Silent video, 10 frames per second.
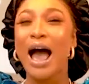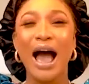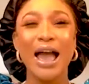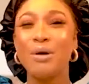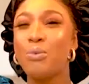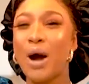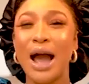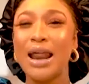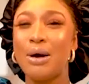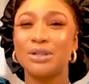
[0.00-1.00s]
I,
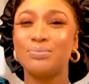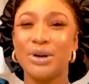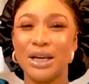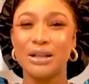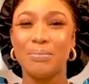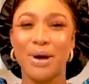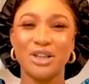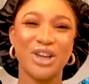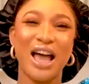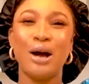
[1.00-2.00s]
while I was bringing up my
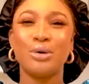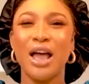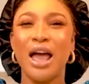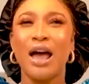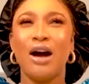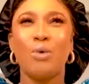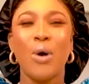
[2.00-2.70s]
child, uh,